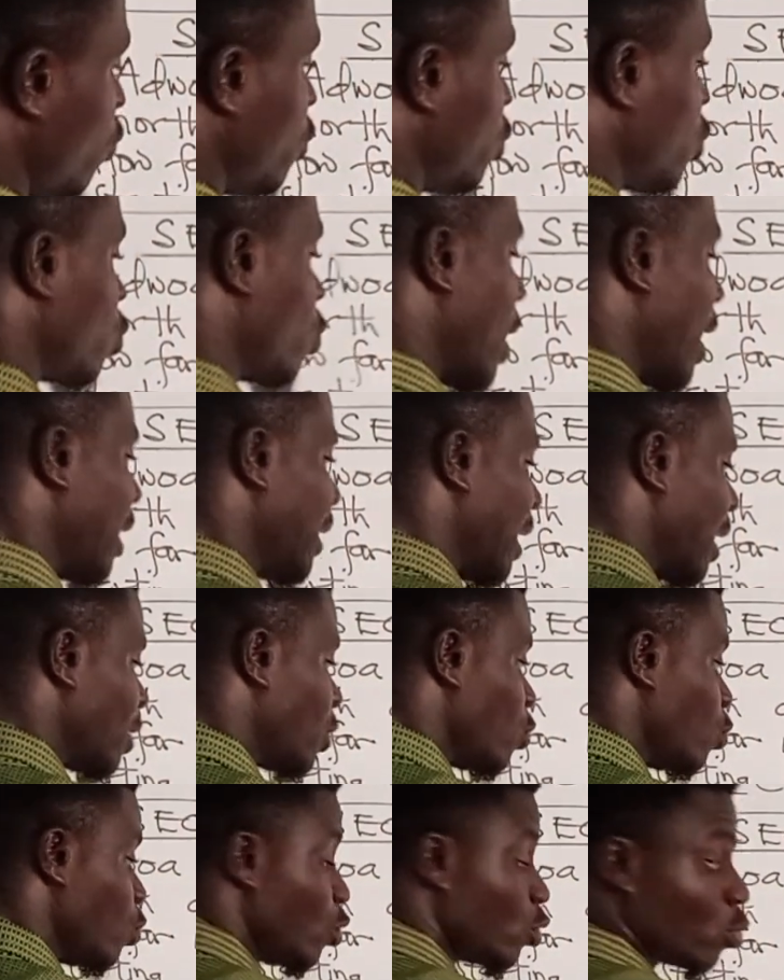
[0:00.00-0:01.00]
we square
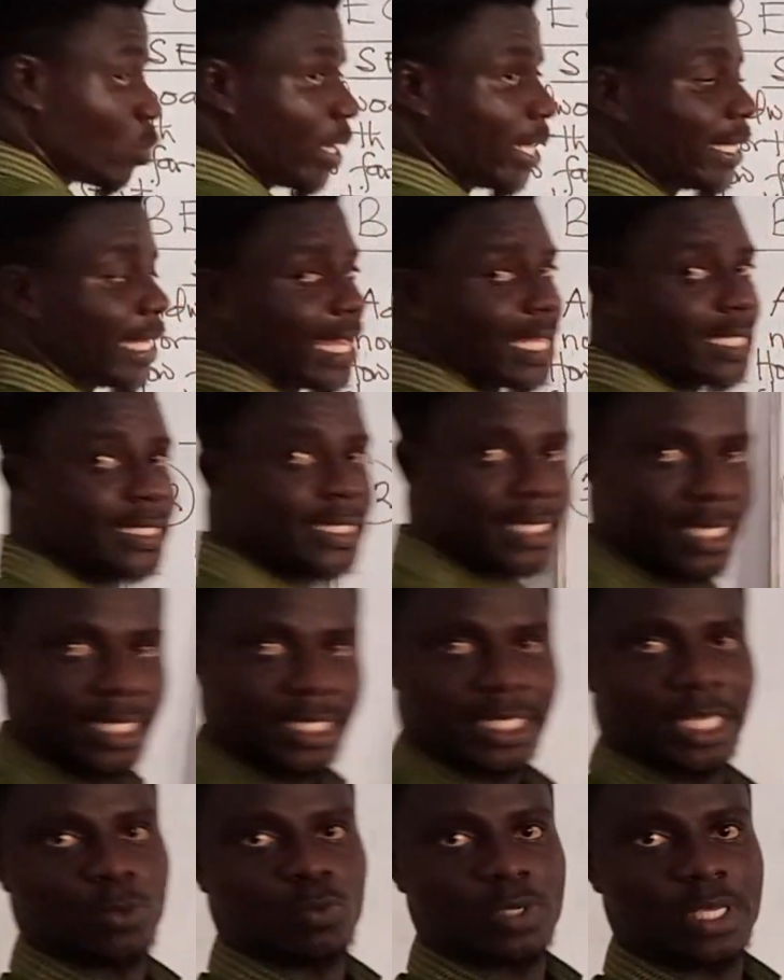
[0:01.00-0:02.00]
that,
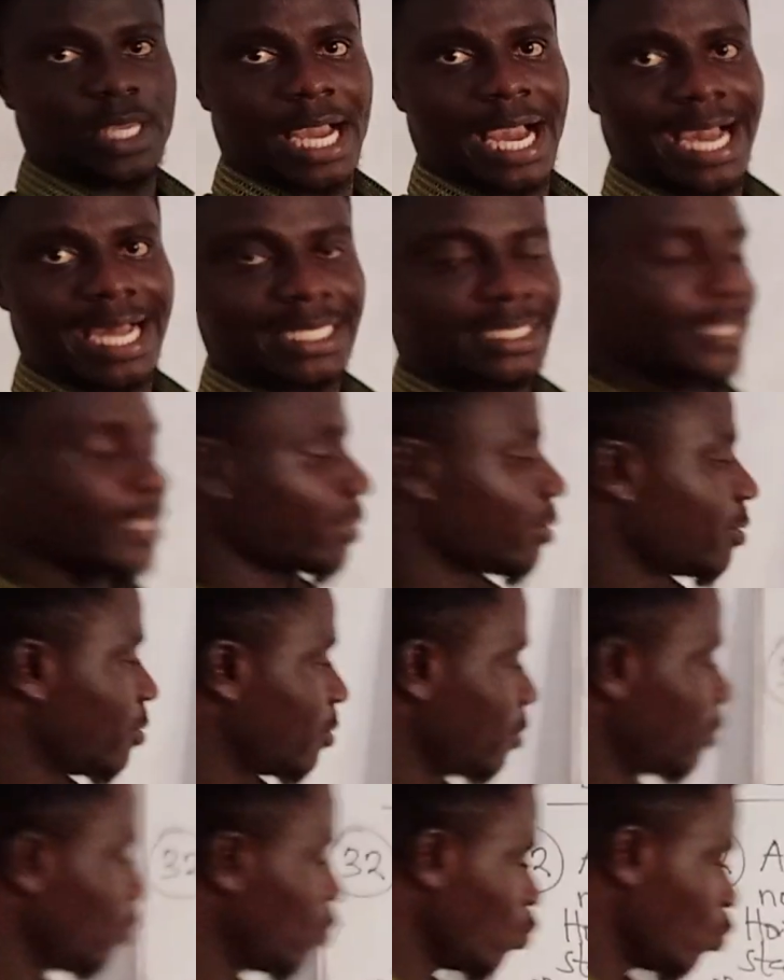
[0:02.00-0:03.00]
then we add.
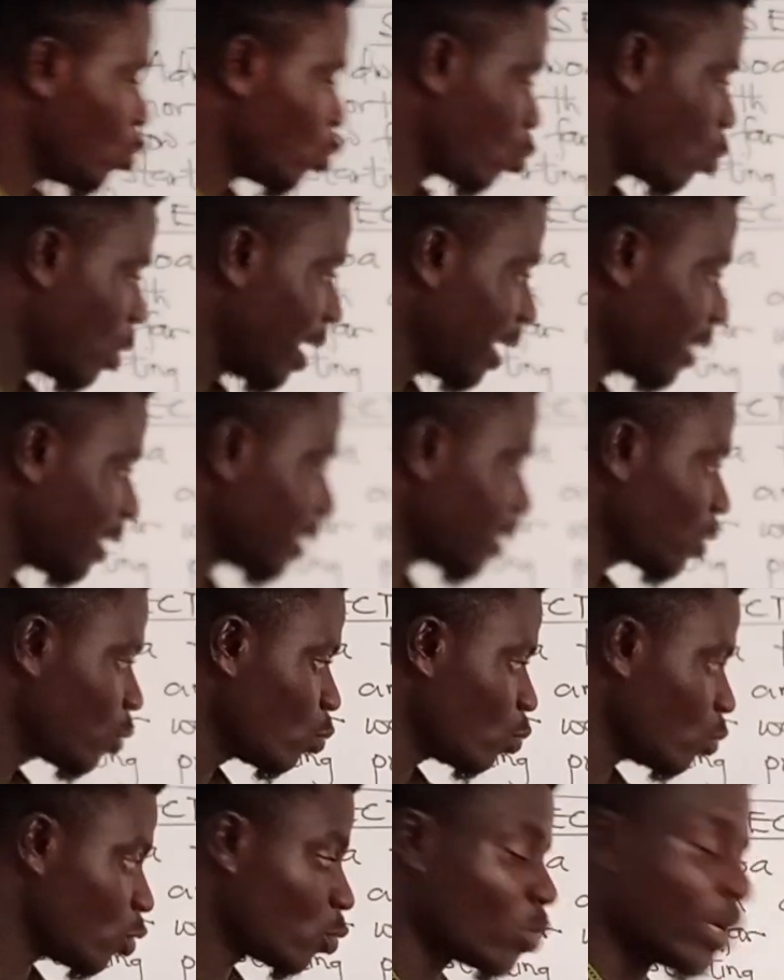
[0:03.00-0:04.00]
We square this,
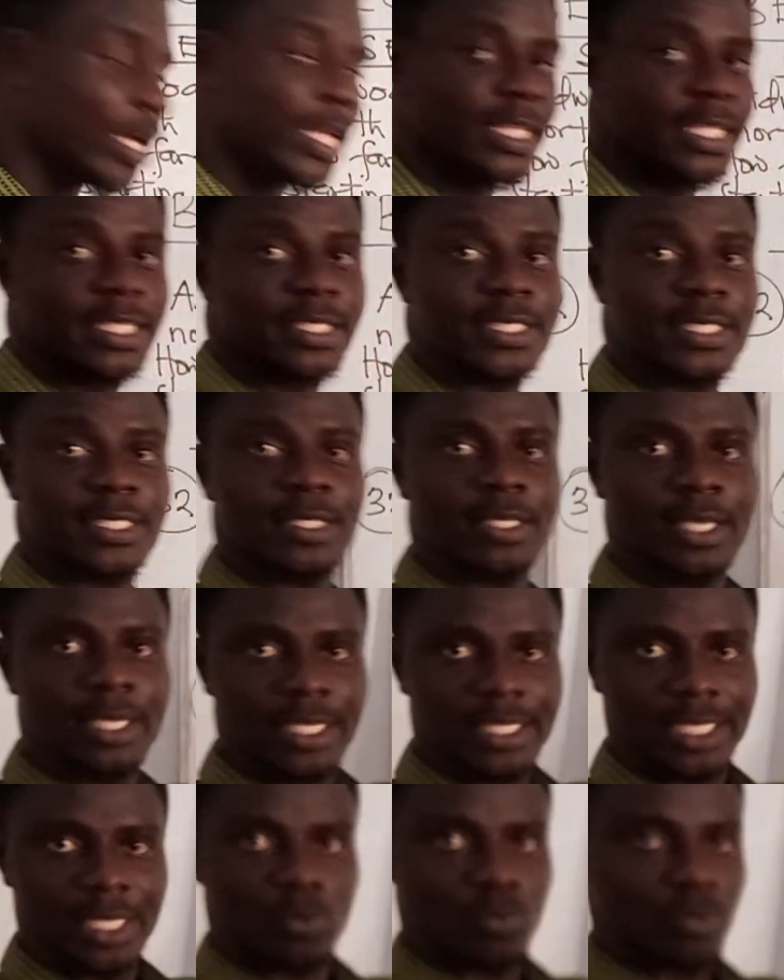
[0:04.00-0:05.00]

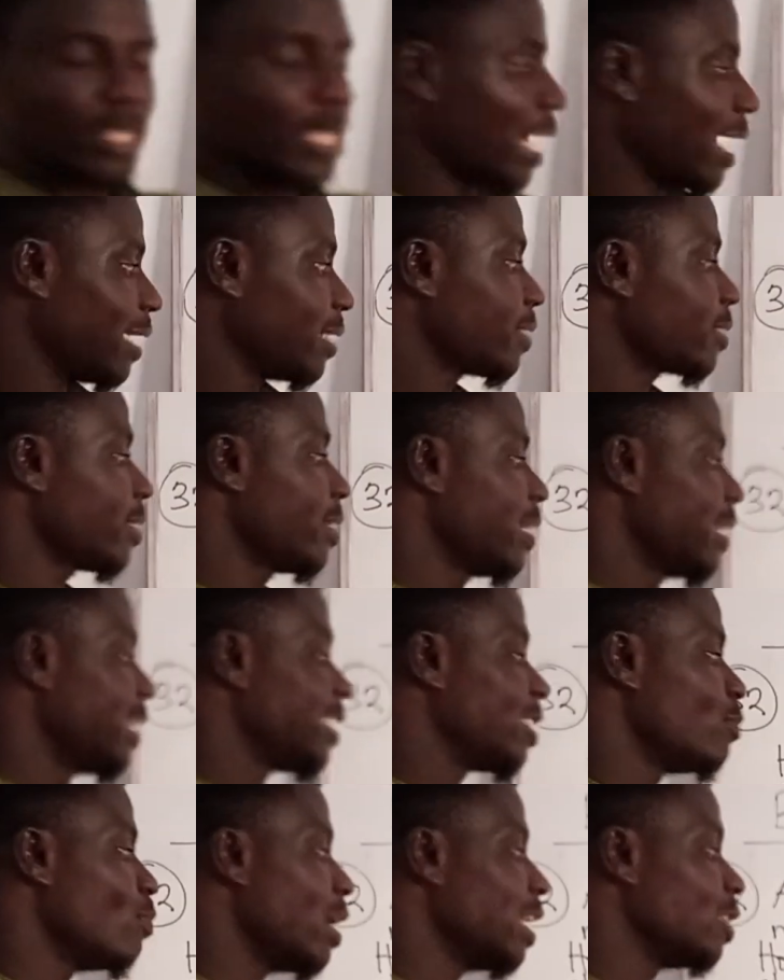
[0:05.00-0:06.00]
then we add.
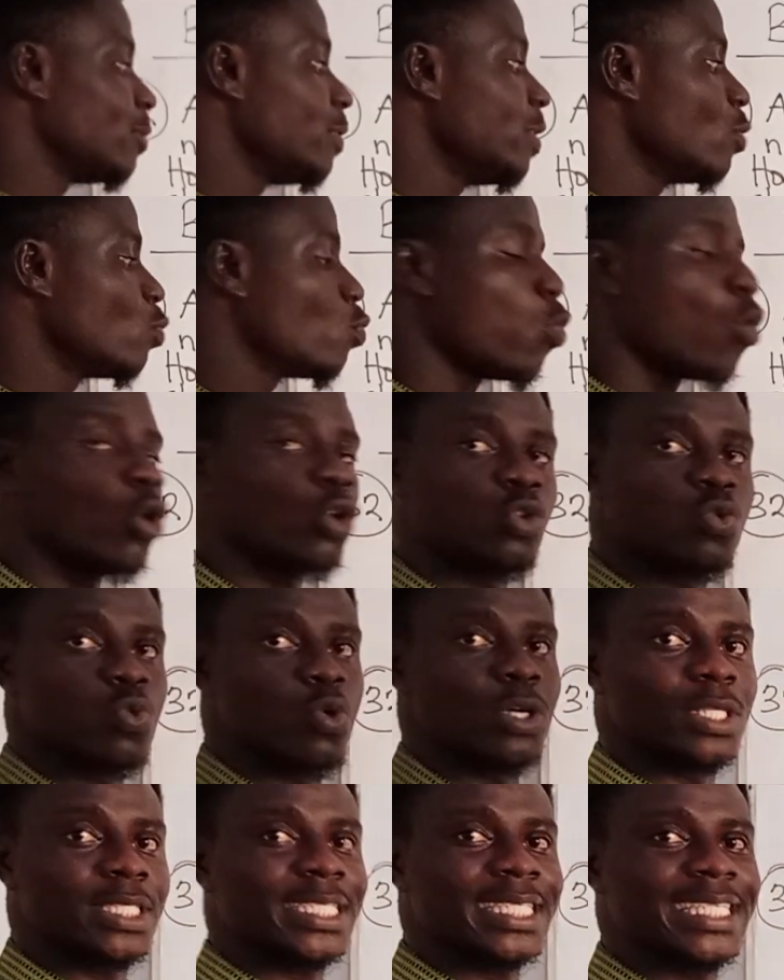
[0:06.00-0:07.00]
It must be equal
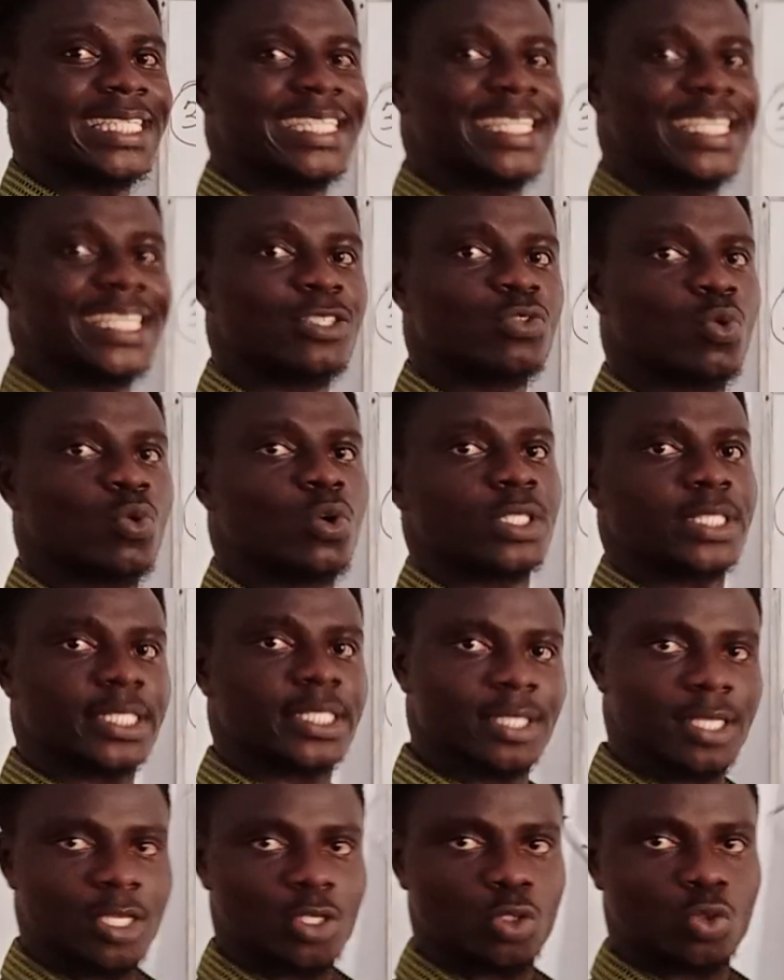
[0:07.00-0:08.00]
to what? This what?
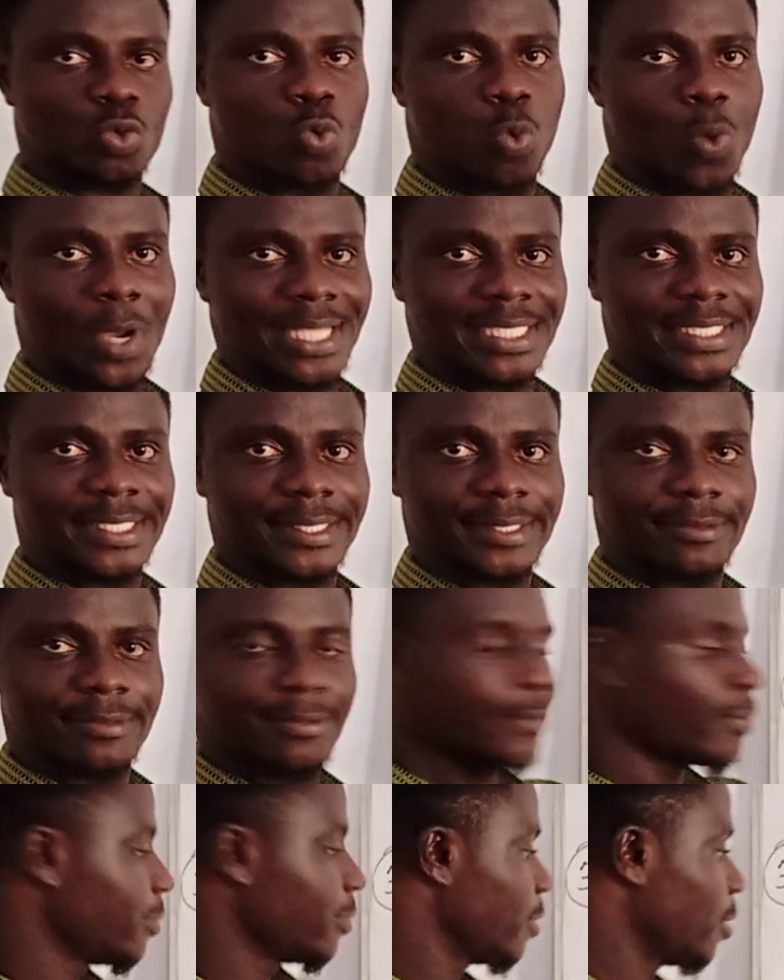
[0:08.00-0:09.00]
Squared.
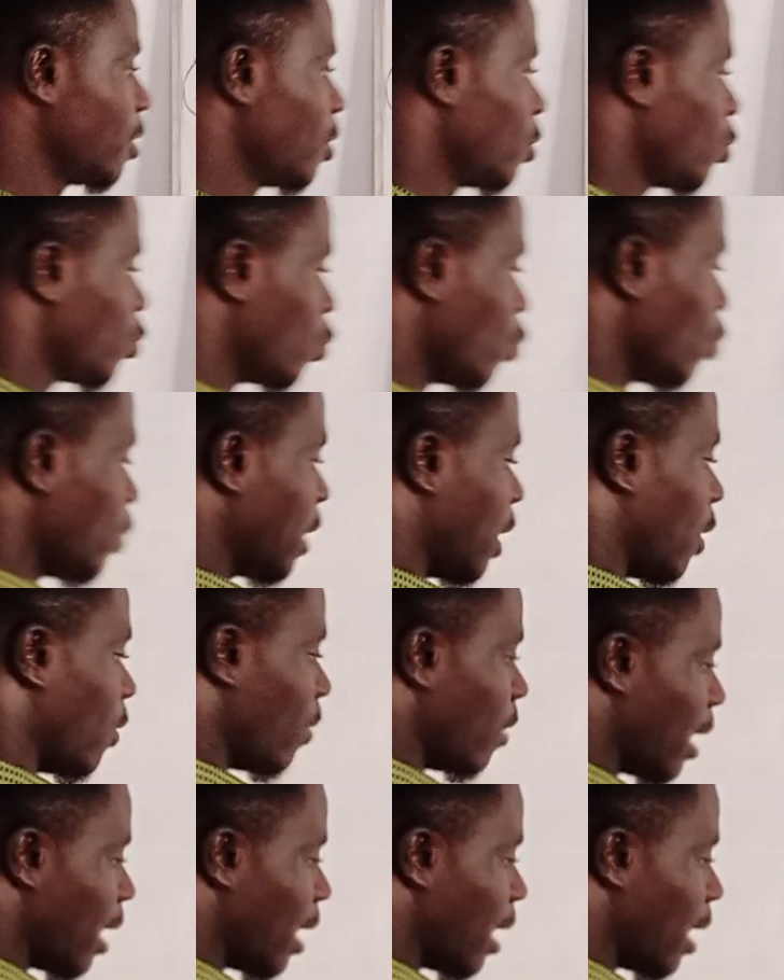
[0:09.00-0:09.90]
So now